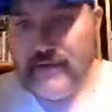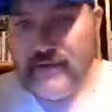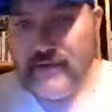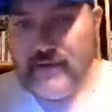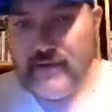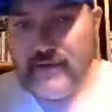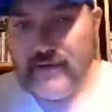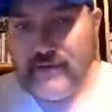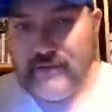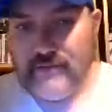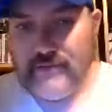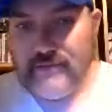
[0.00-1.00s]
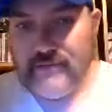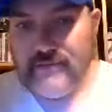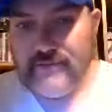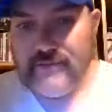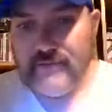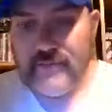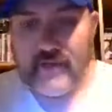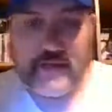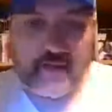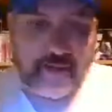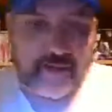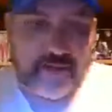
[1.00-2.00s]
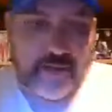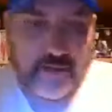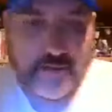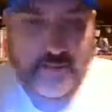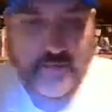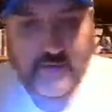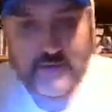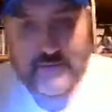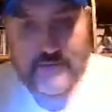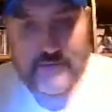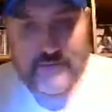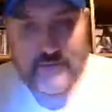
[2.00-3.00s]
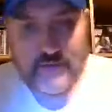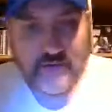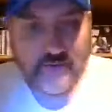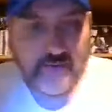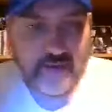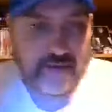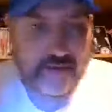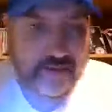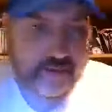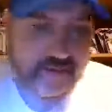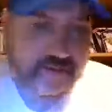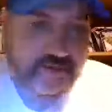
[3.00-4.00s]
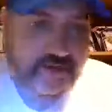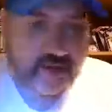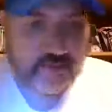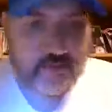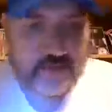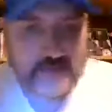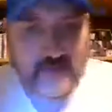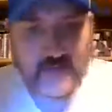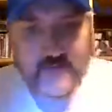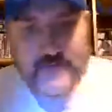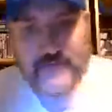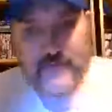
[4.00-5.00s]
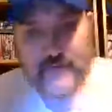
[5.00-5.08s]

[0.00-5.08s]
Uh, but anyway, going back to the World Championships.